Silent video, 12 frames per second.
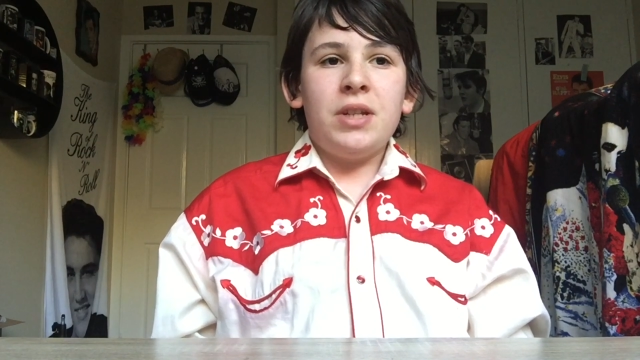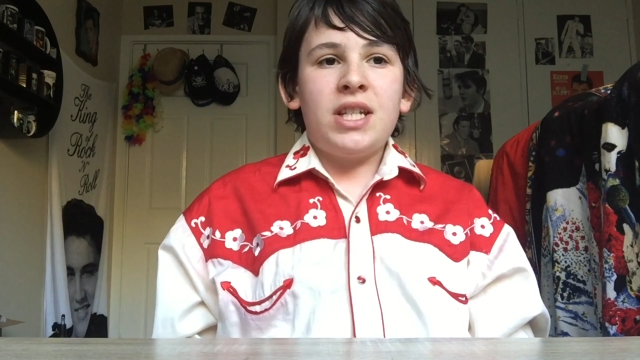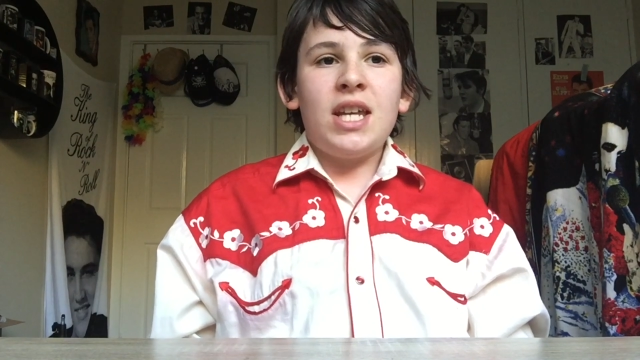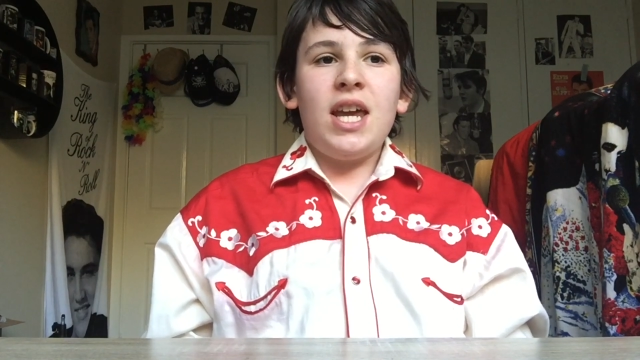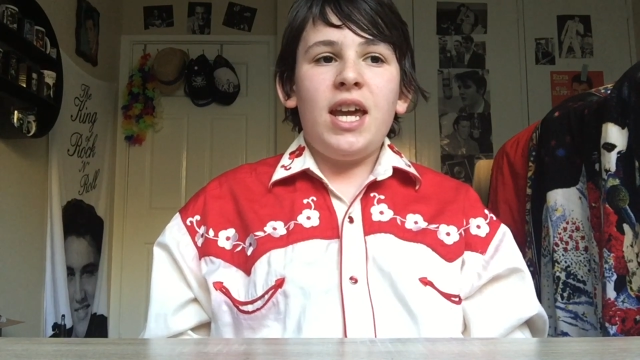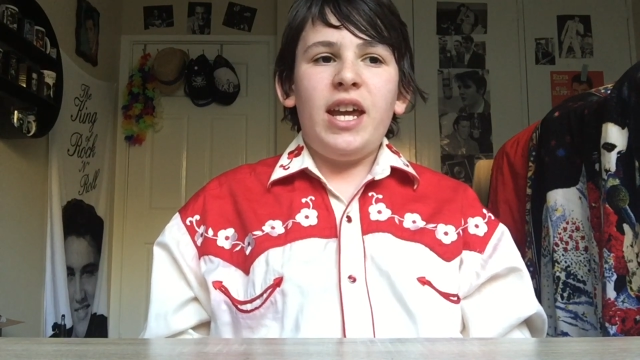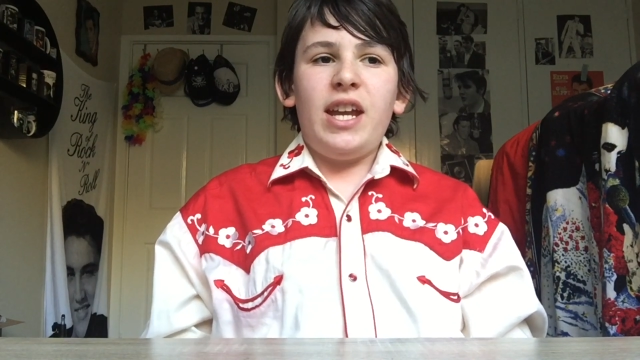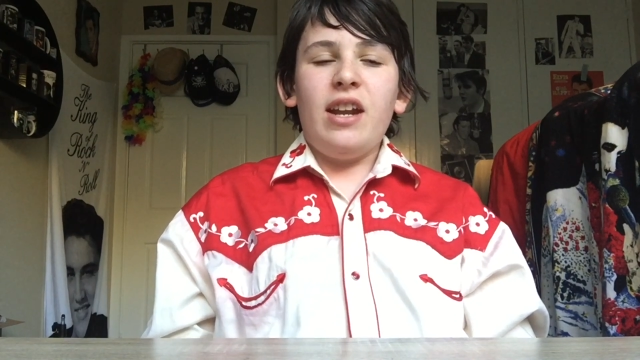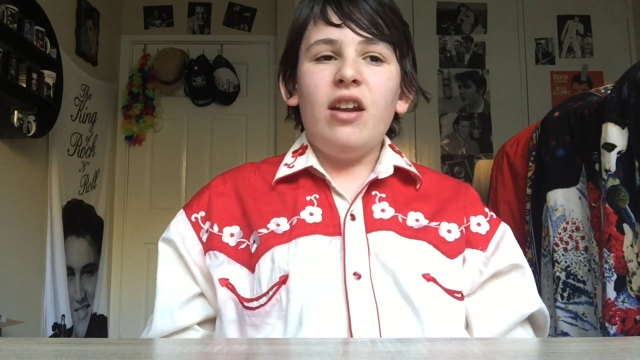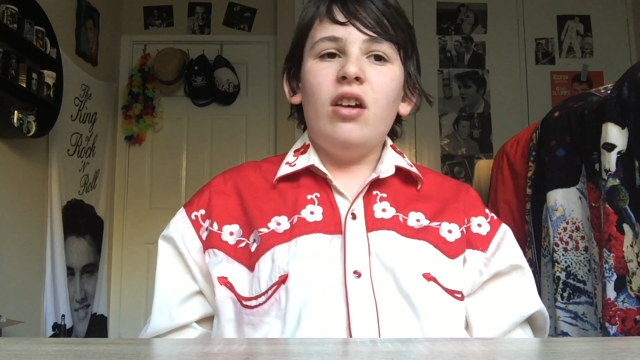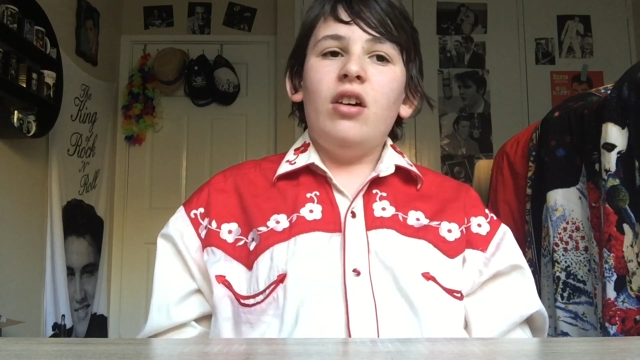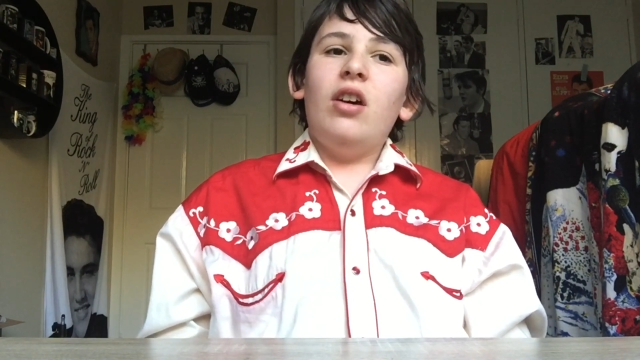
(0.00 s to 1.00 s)

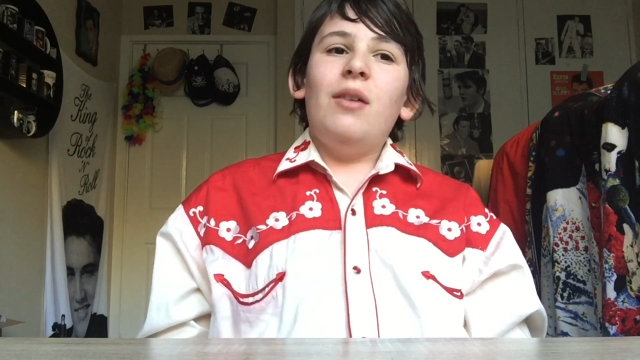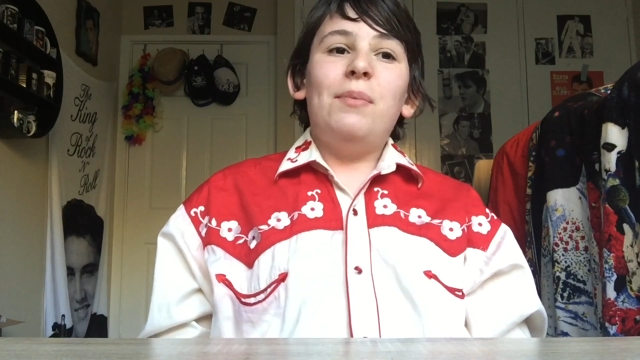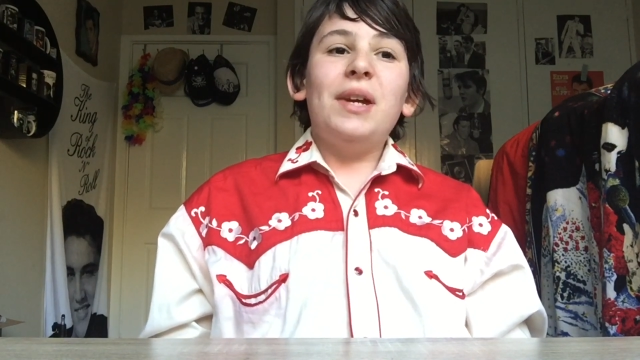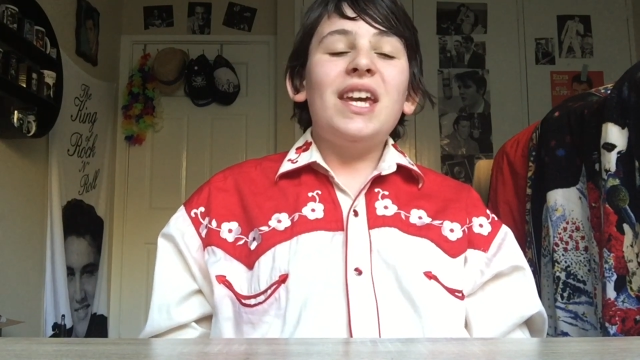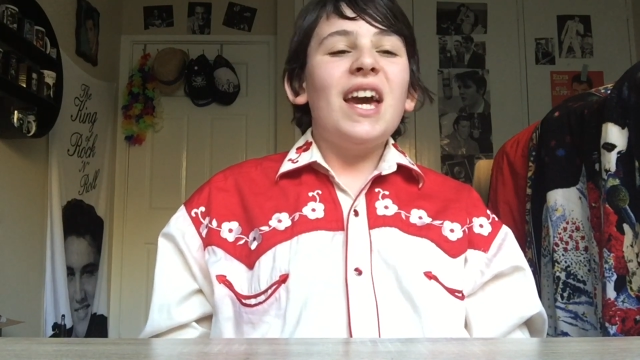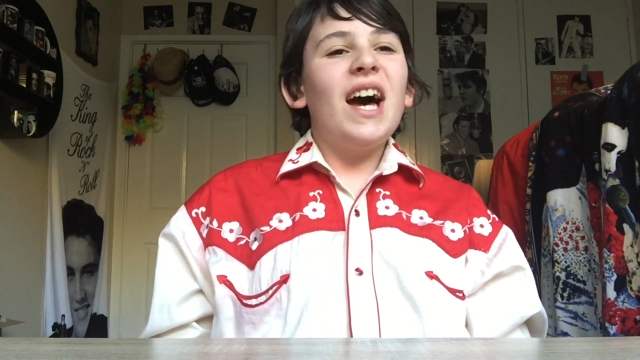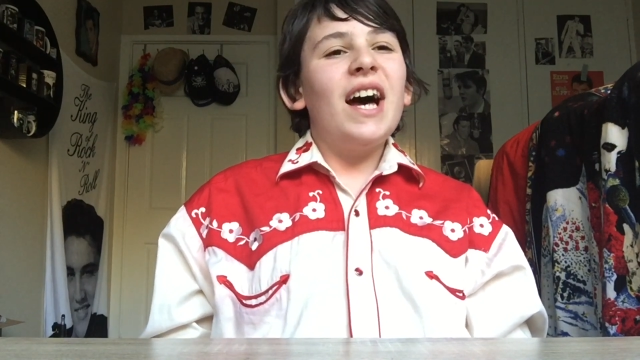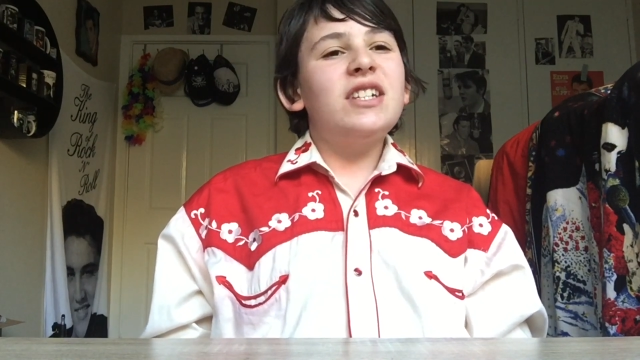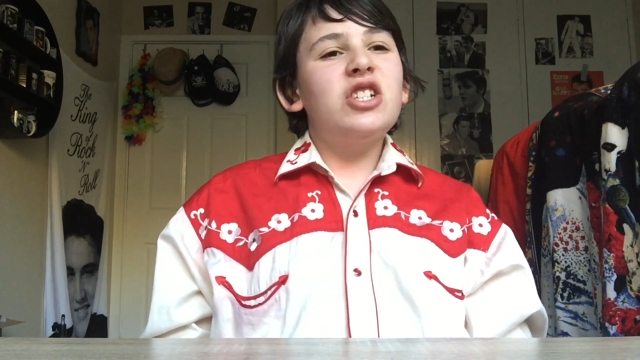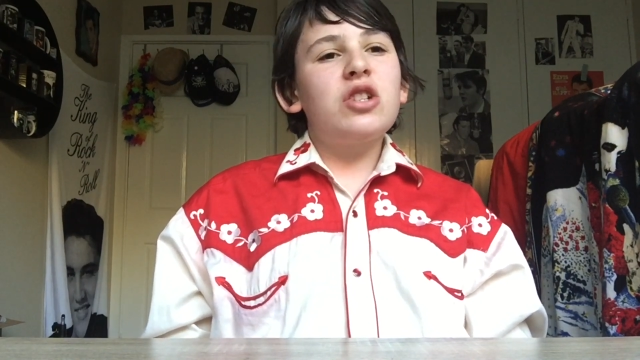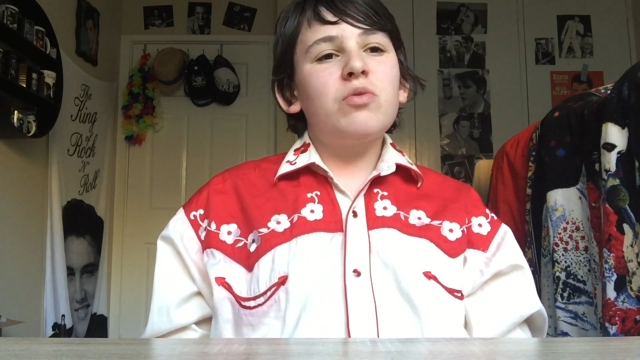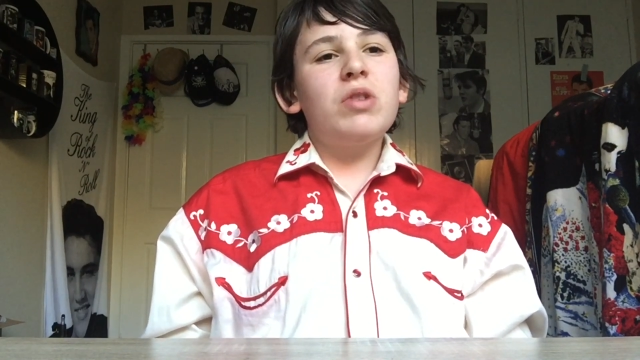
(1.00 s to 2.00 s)
10. But yeah, I
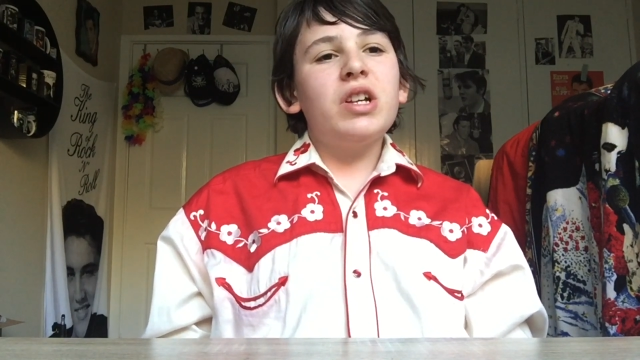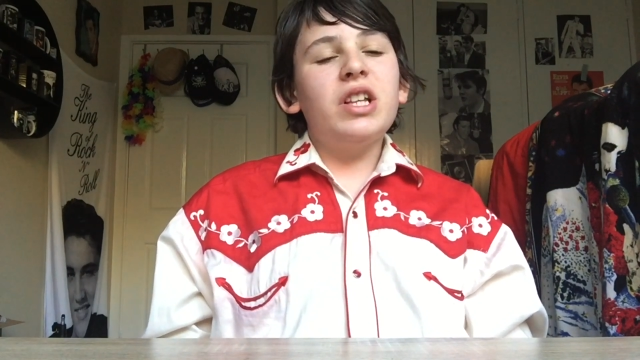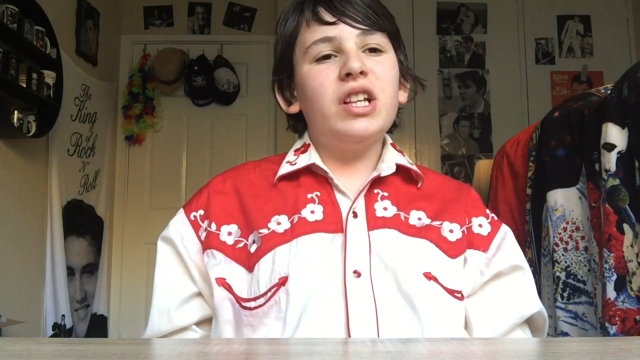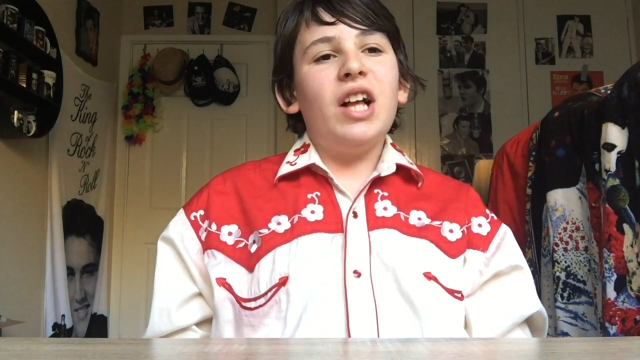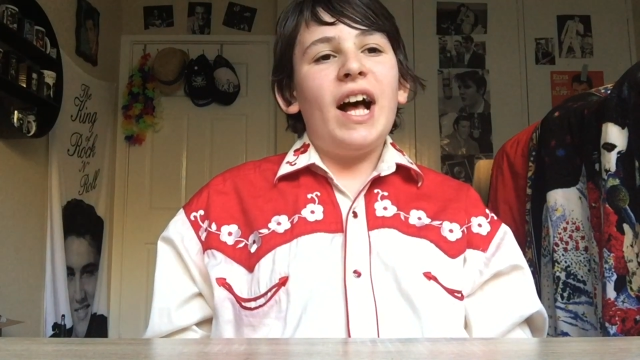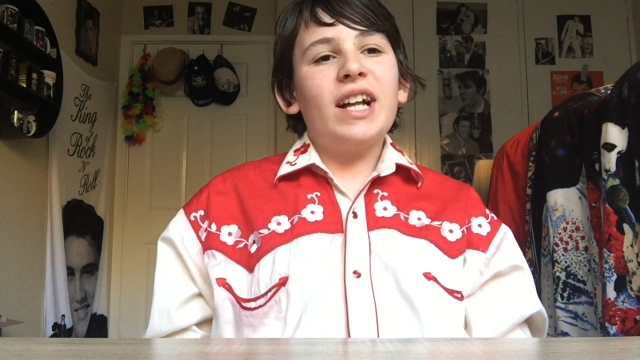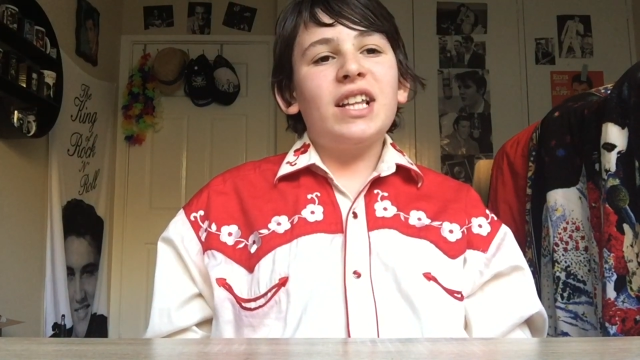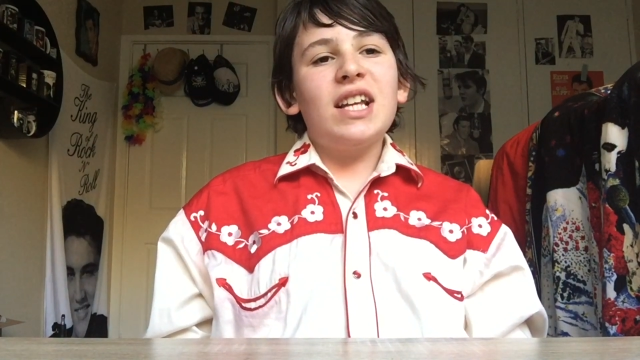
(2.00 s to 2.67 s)
just really like